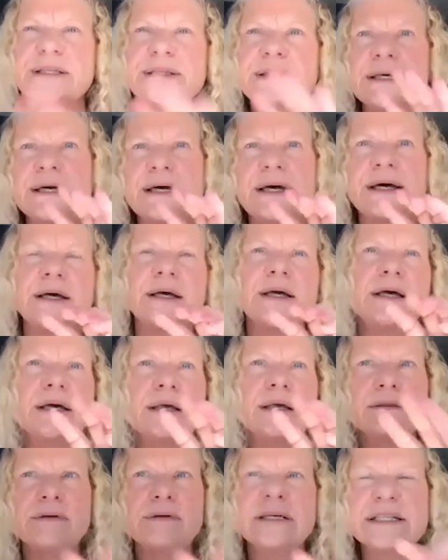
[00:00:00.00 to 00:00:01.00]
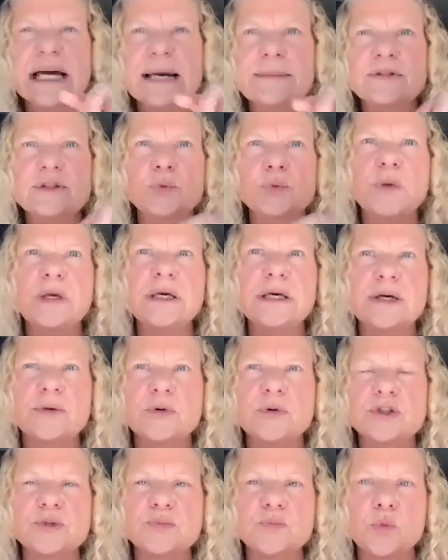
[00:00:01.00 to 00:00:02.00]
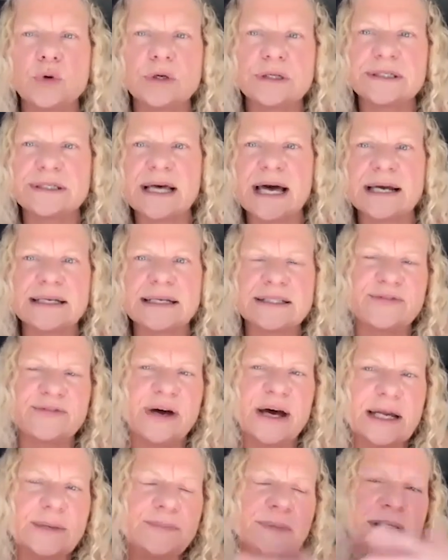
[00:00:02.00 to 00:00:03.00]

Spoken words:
the 3 times a week was more satisfied,